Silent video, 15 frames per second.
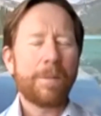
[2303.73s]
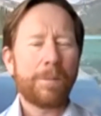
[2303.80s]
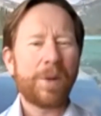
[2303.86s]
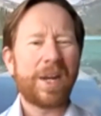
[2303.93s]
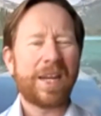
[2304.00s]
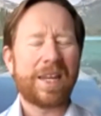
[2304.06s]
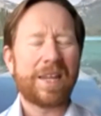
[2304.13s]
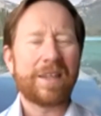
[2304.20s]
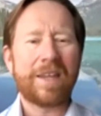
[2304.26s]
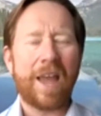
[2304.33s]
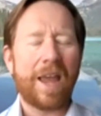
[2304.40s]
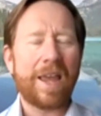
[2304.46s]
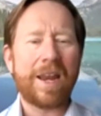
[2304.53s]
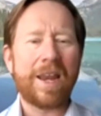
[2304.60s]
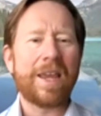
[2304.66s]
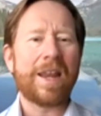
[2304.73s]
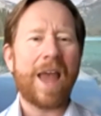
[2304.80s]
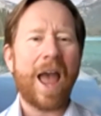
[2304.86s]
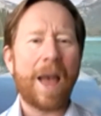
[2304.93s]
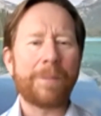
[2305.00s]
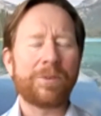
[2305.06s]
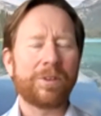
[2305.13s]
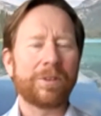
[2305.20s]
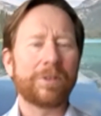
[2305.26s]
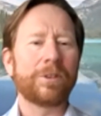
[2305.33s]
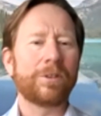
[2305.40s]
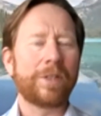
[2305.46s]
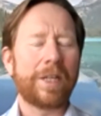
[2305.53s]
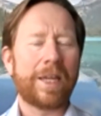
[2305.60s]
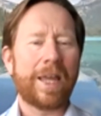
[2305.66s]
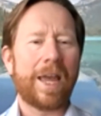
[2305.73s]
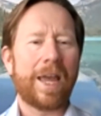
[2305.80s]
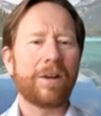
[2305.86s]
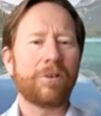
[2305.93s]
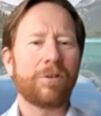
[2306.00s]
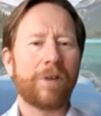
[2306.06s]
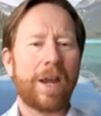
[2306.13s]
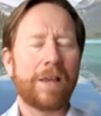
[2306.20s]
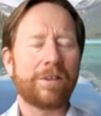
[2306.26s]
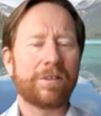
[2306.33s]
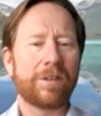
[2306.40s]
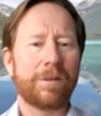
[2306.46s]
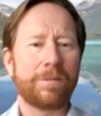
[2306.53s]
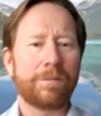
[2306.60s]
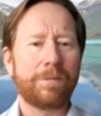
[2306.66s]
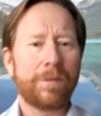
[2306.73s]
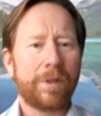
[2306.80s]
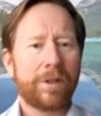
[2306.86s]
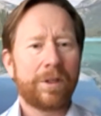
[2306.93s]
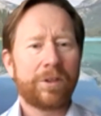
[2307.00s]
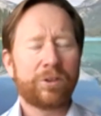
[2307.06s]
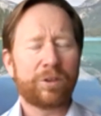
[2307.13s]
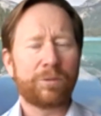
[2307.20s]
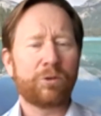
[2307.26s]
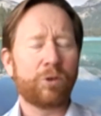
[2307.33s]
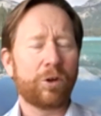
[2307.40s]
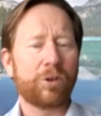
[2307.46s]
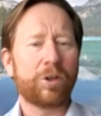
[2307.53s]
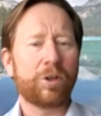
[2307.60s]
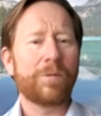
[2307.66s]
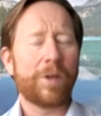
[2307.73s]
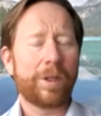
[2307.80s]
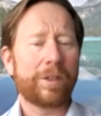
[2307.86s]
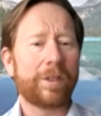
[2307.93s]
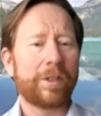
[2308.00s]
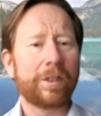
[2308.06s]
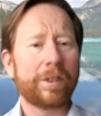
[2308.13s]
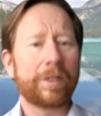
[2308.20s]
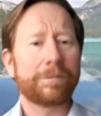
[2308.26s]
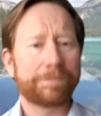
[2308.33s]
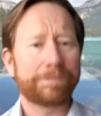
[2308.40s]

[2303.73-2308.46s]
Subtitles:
But it absolutely can create some short-term volatility.